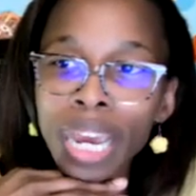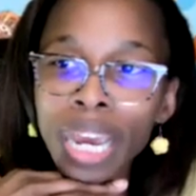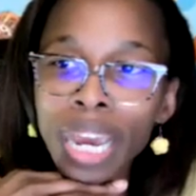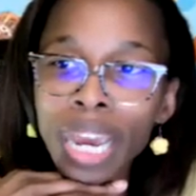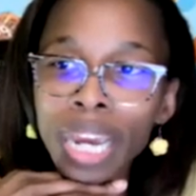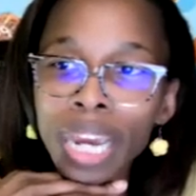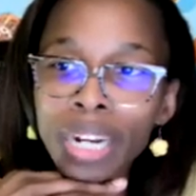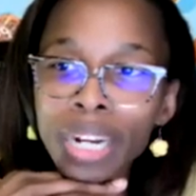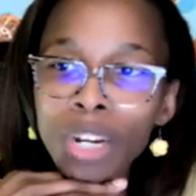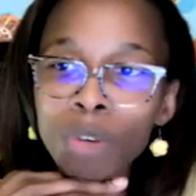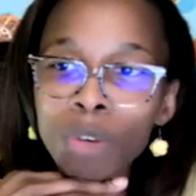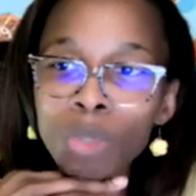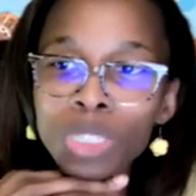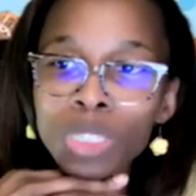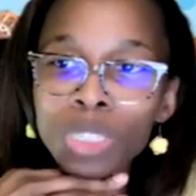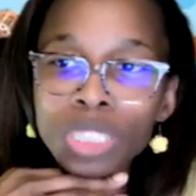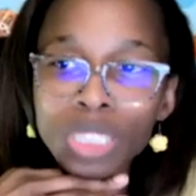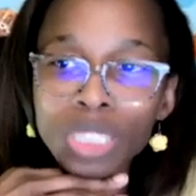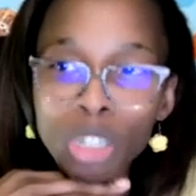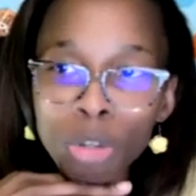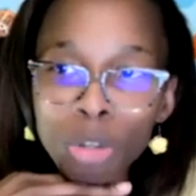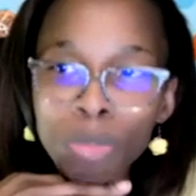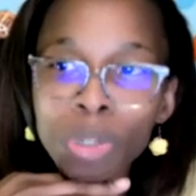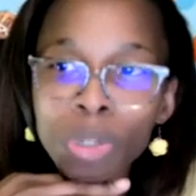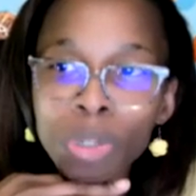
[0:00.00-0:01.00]
And we're
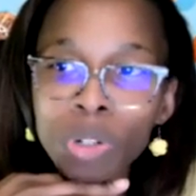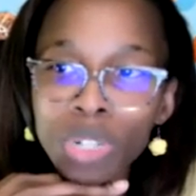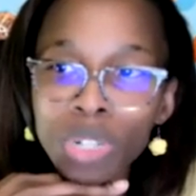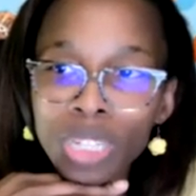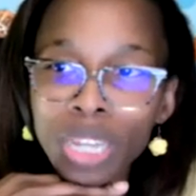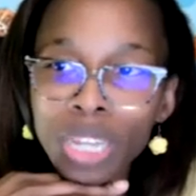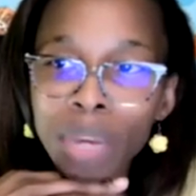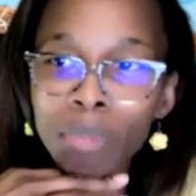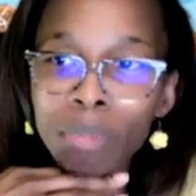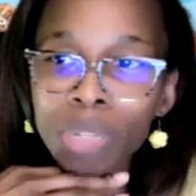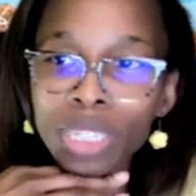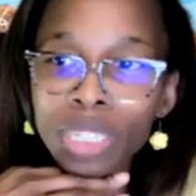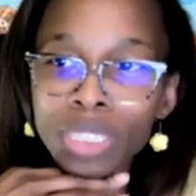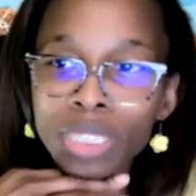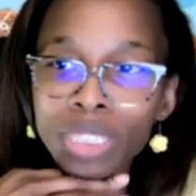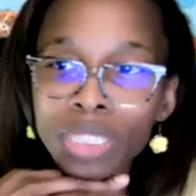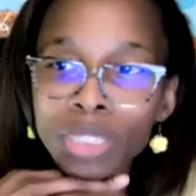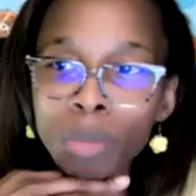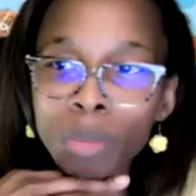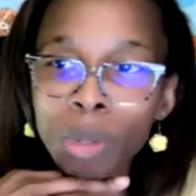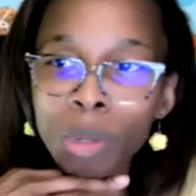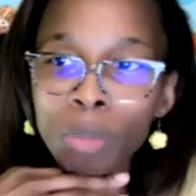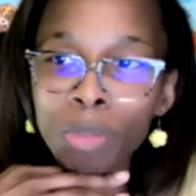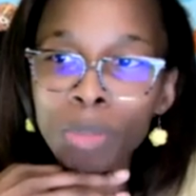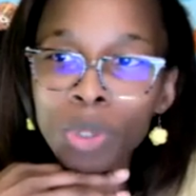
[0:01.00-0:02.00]
still building that
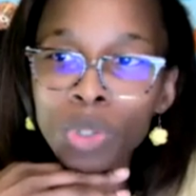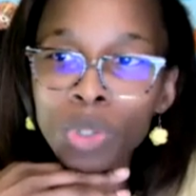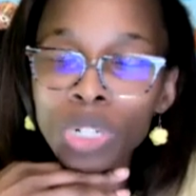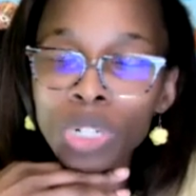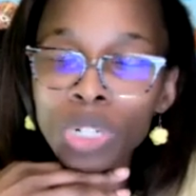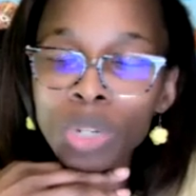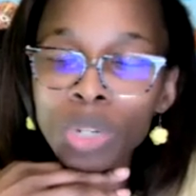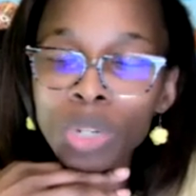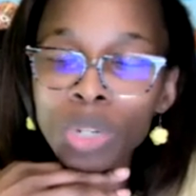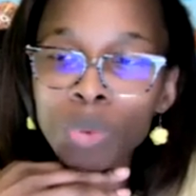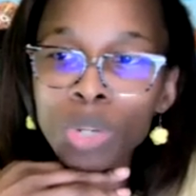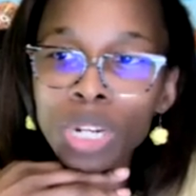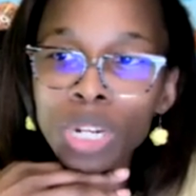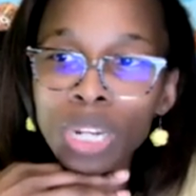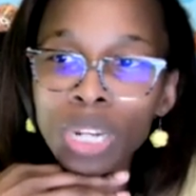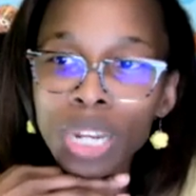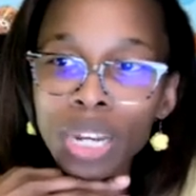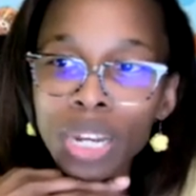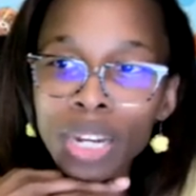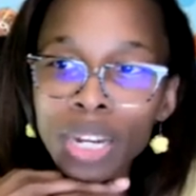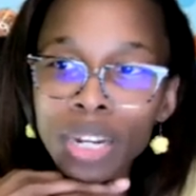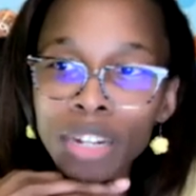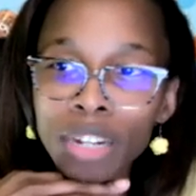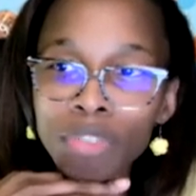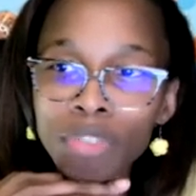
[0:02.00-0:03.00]
business, but building it with
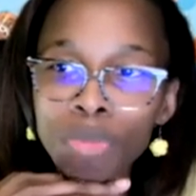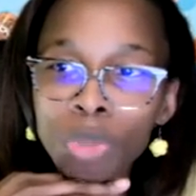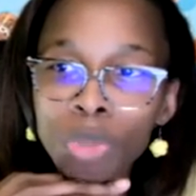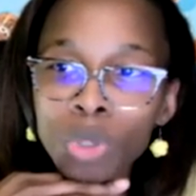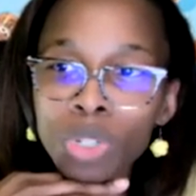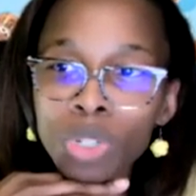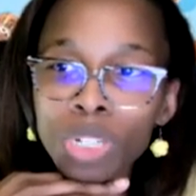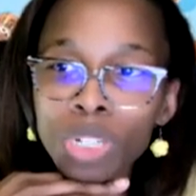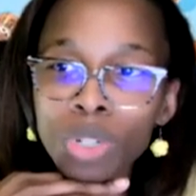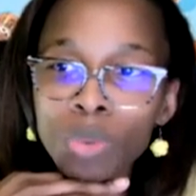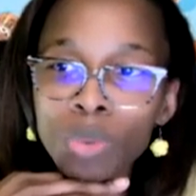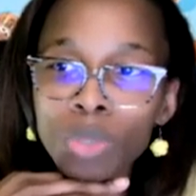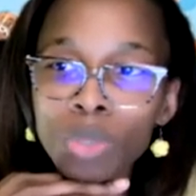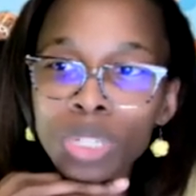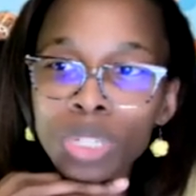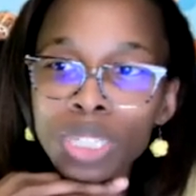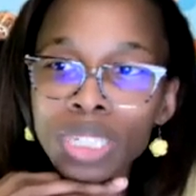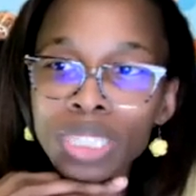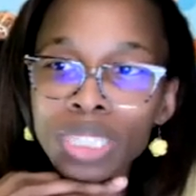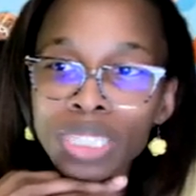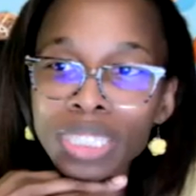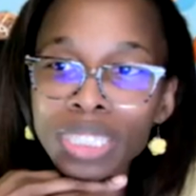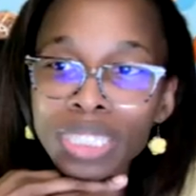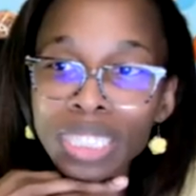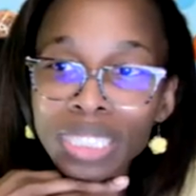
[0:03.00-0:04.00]
love, building it
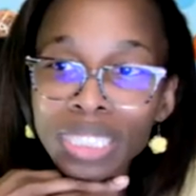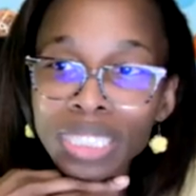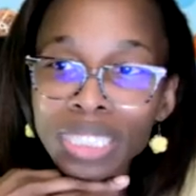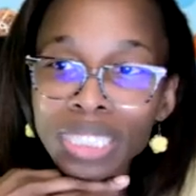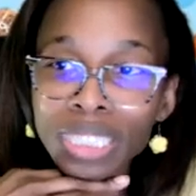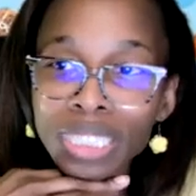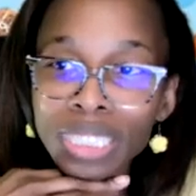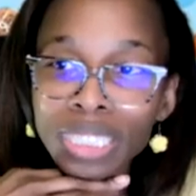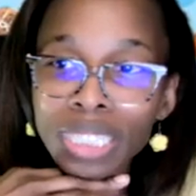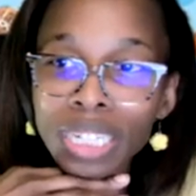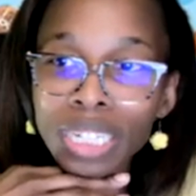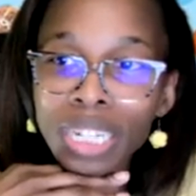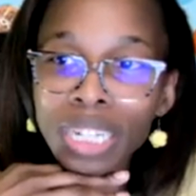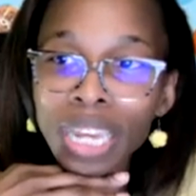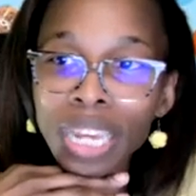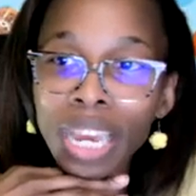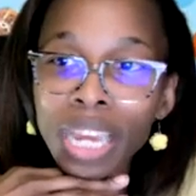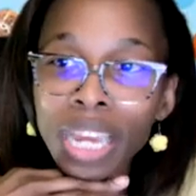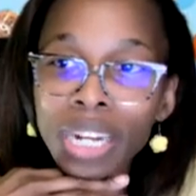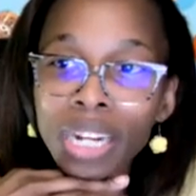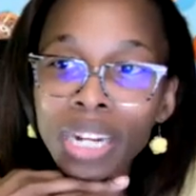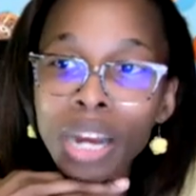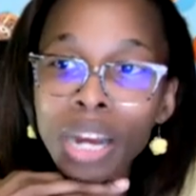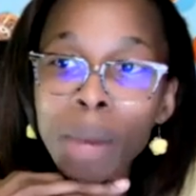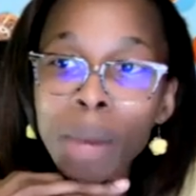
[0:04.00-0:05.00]
with consistency
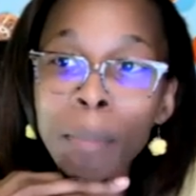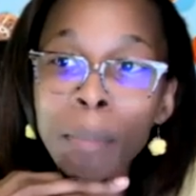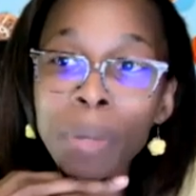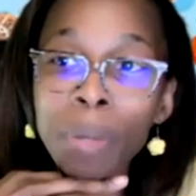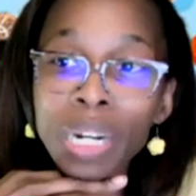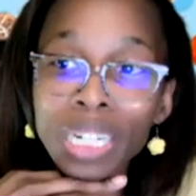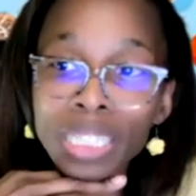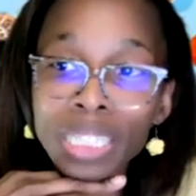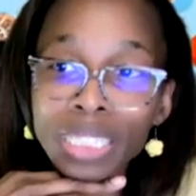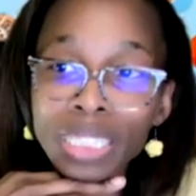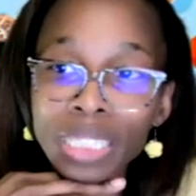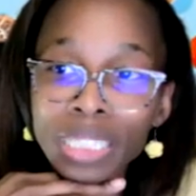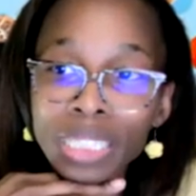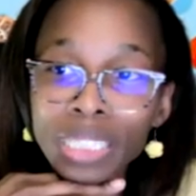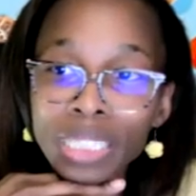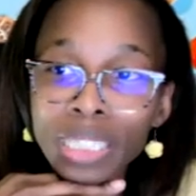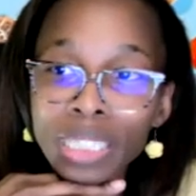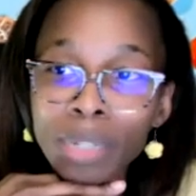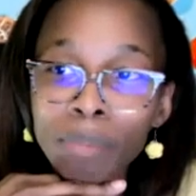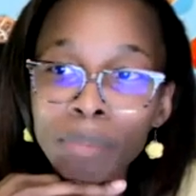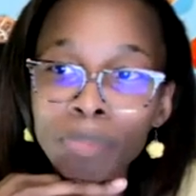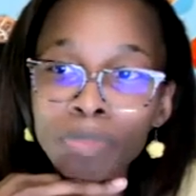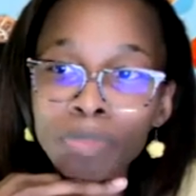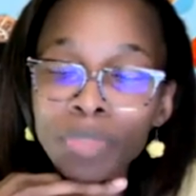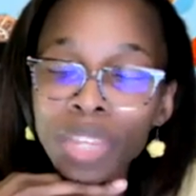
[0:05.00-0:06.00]
and a buddy
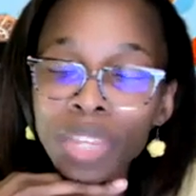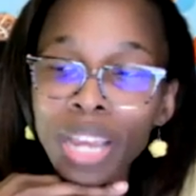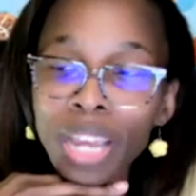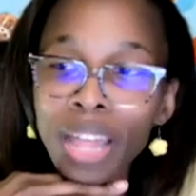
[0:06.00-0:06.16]
system.